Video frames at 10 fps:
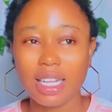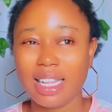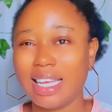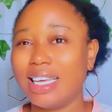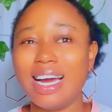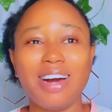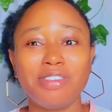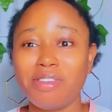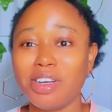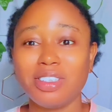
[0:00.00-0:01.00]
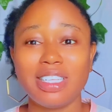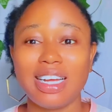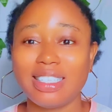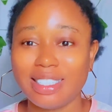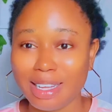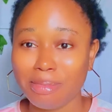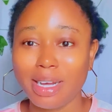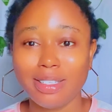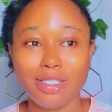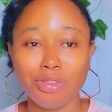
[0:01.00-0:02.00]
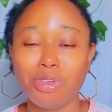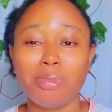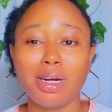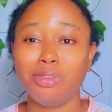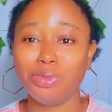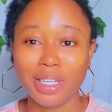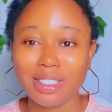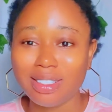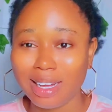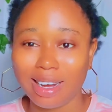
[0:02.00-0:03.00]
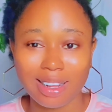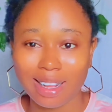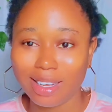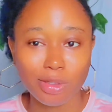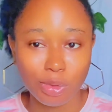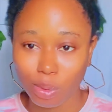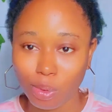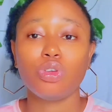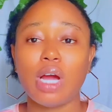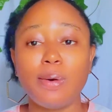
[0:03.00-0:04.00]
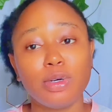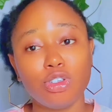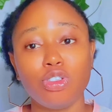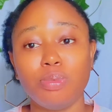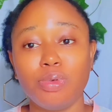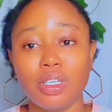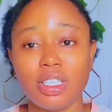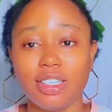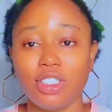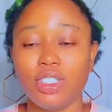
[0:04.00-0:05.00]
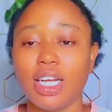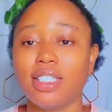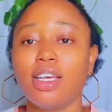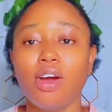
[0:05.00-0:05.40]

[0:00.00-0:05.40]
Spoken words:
Like, I've never used niacinamide serum and went dark, like, no. So I want you to be rest assured that